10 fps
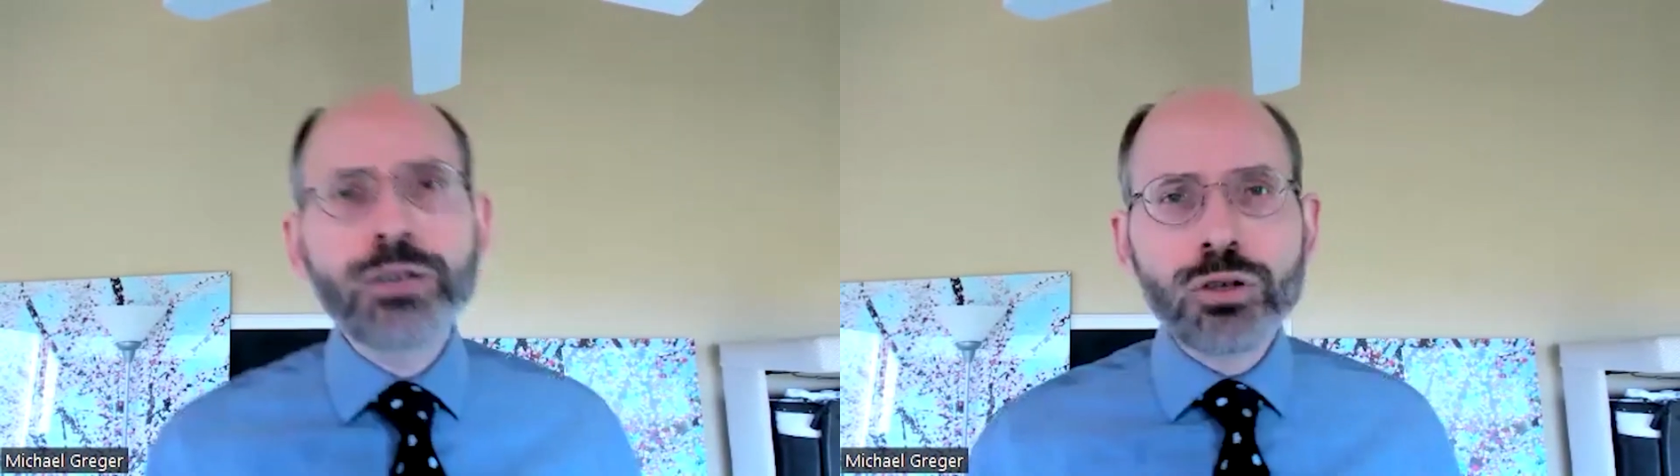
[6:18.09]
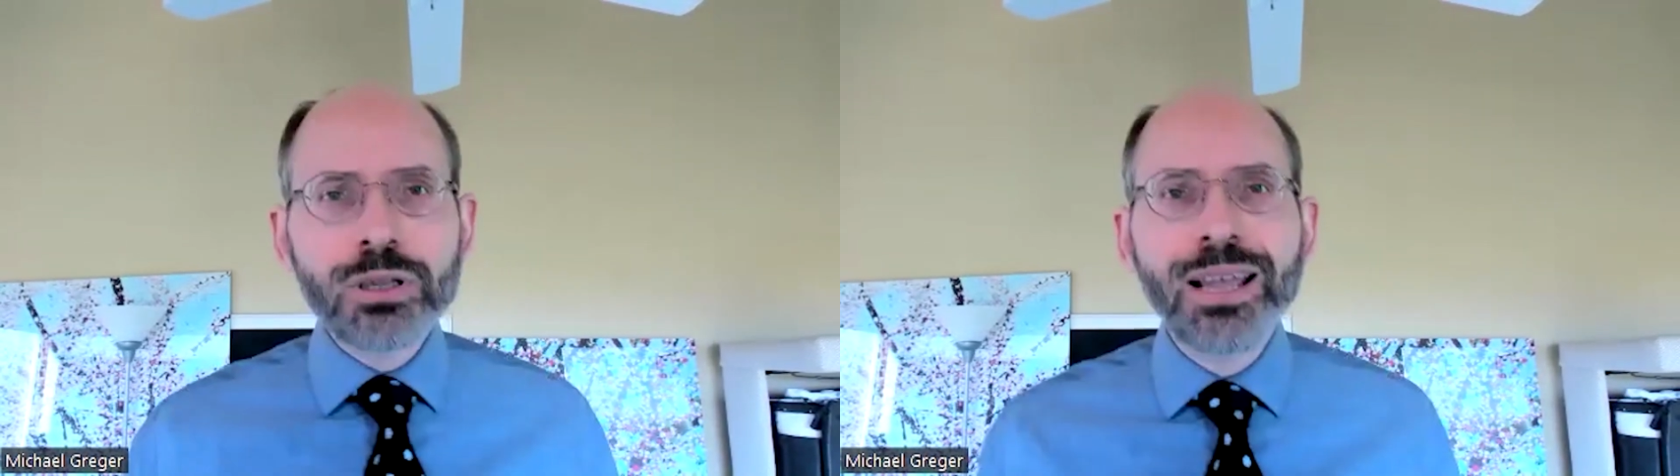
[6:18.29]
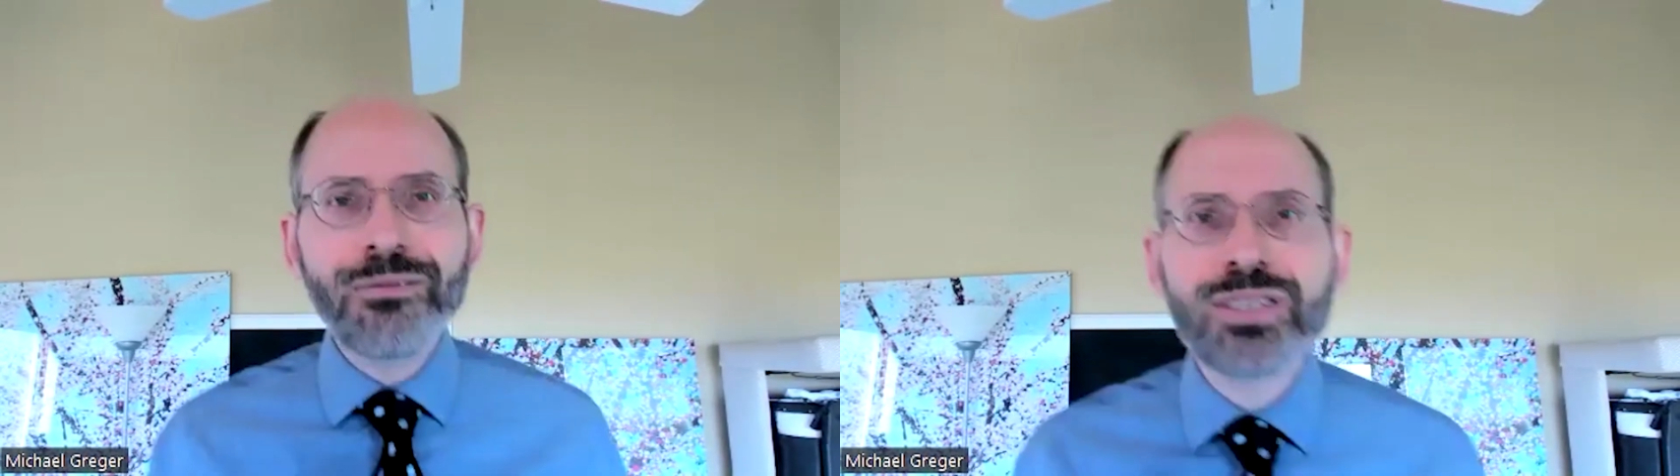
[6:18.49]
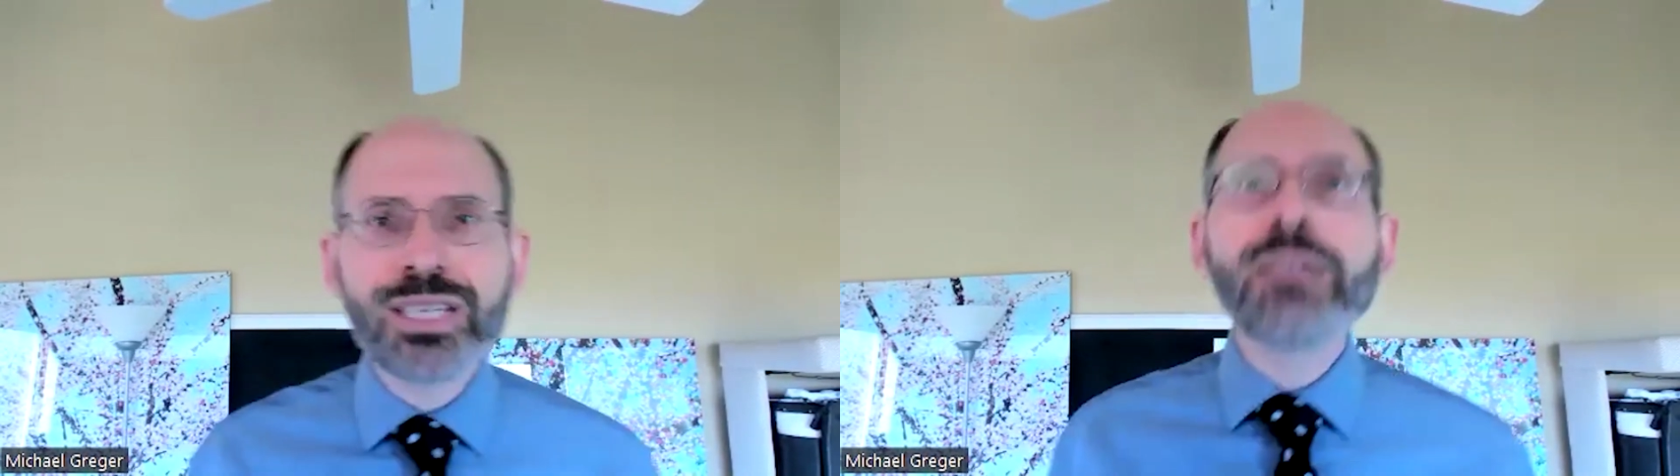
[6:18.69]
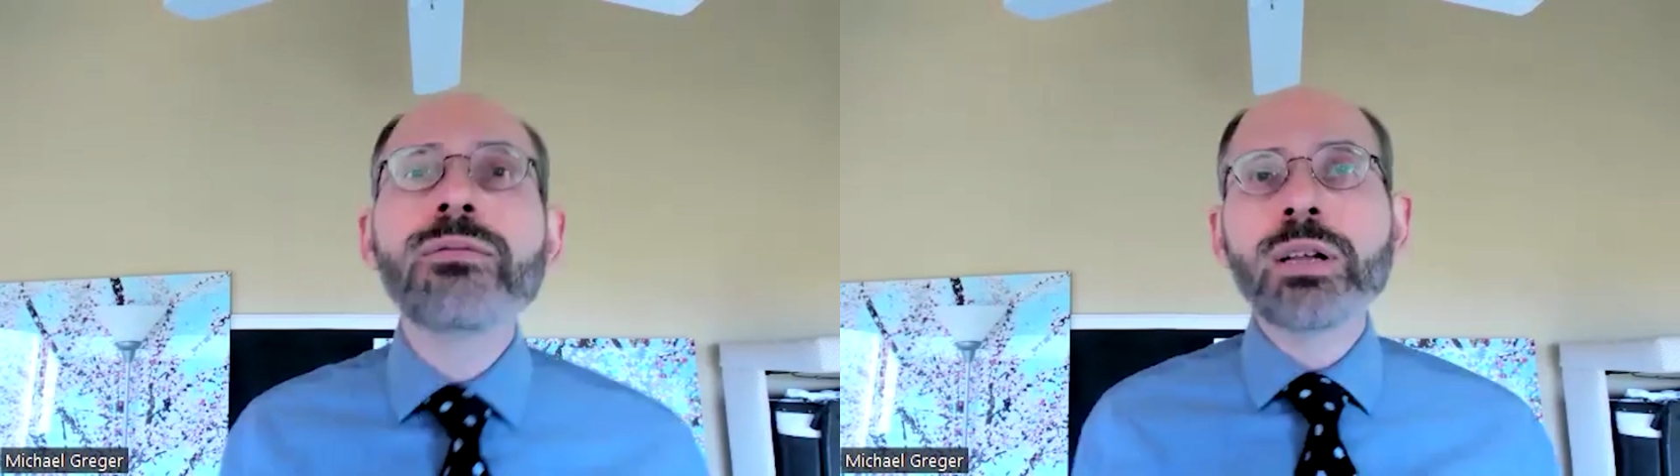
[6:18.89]

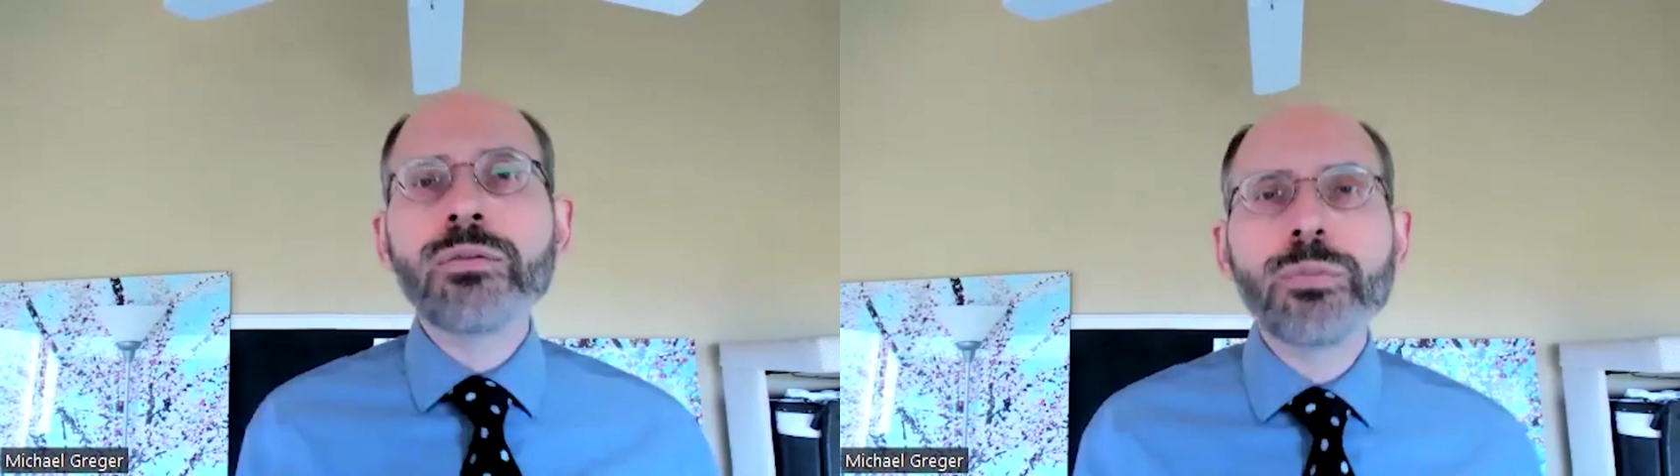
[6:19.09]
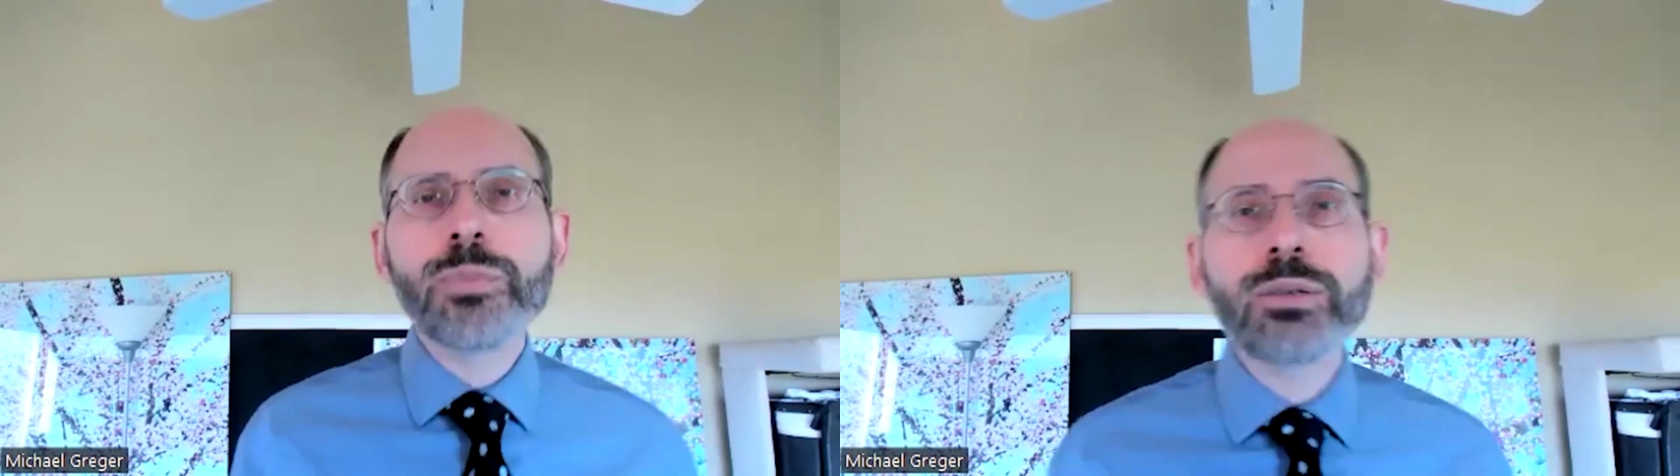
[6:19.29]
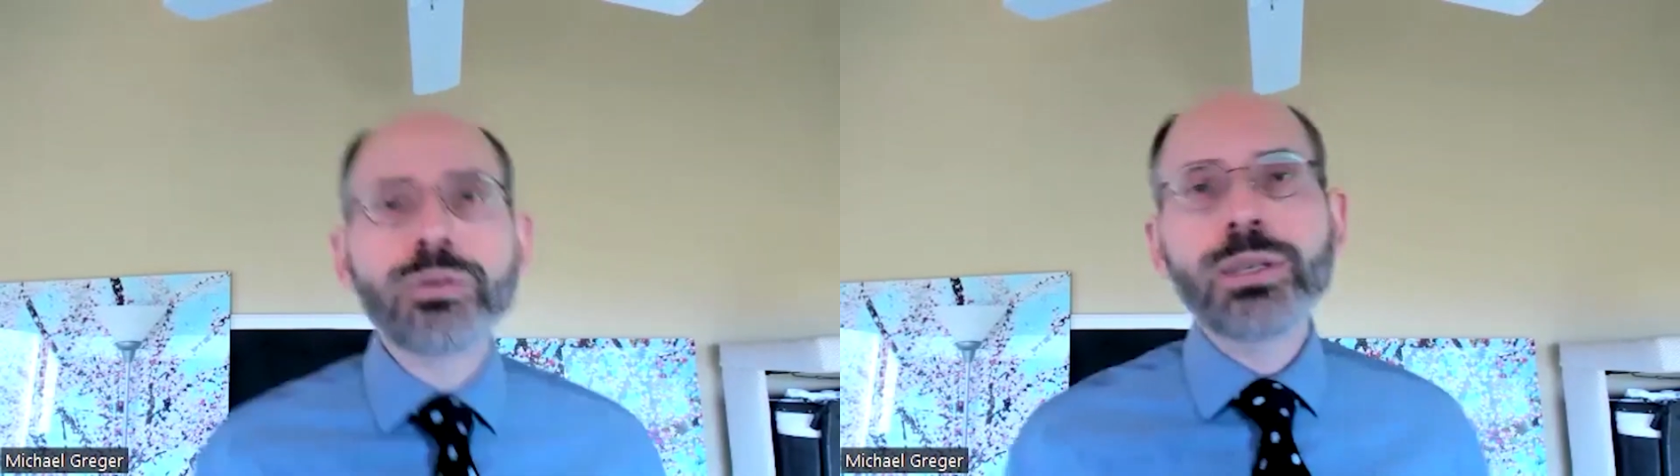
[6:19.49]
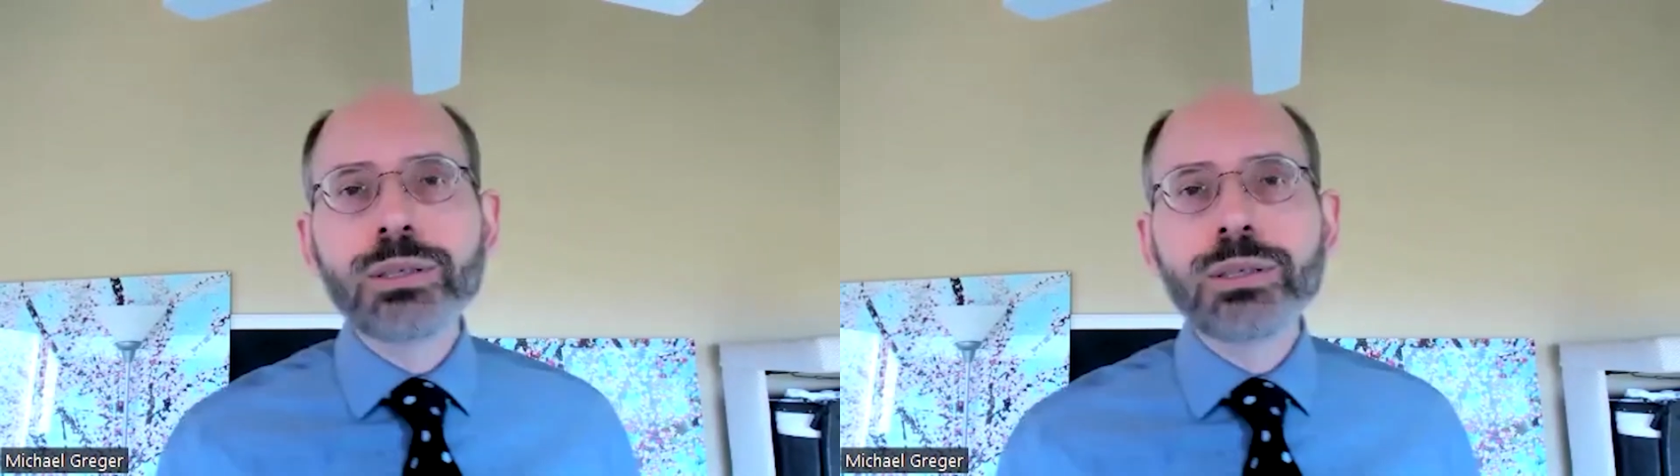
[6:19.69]
life-saving information needs to